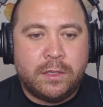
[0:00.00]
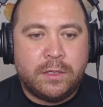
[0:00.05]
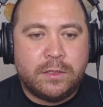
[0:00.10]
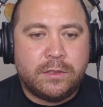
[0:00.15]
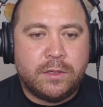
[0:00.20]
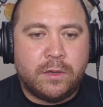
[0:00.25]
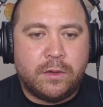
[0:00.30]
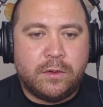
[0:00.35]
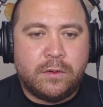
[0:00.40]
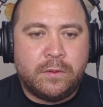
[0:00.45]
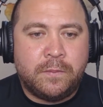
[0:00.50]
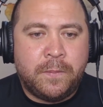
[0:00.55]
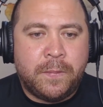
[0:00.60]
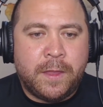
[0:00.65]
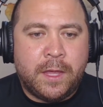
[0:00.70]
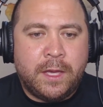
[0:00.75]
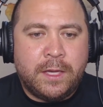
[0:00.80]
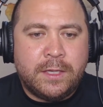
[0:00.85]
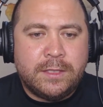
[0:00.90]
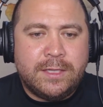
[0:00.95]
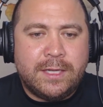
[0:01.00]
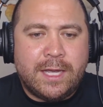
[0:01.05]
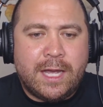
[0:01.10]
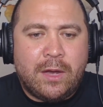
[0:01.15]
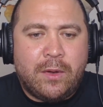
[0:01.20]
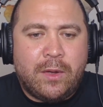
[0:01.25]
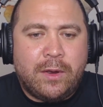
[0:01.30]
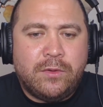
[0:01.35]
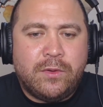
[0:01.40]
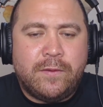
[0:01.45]
so seeing
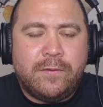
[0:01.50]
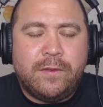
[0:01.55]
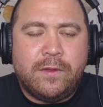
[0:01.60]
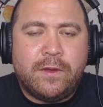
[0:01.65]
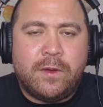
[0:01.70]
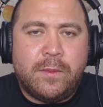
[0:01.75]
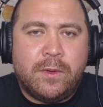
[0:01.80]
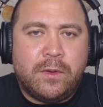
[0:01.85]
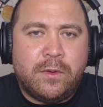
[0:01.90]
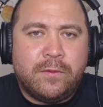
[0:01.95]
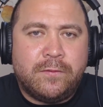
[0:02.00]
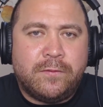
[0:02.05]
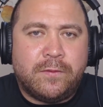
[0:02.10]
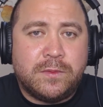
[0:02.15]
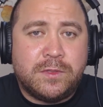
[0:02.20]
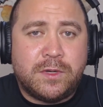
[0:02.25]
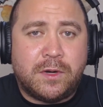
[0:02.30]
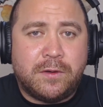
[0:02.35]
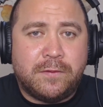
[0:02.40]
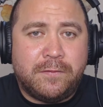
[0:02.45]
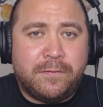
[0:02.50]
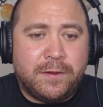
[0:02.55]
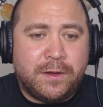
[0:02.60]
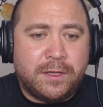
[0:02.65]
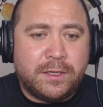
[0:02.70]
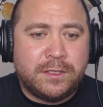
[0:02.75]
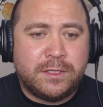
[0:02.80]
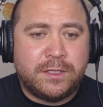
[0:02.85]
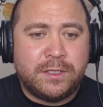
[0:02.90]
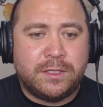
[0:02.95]
how i do everything on my own from start to
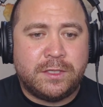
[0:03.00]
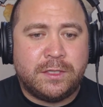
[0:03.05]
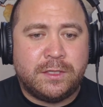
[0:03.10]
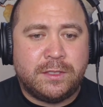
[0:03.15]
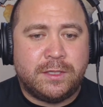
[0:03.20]
finish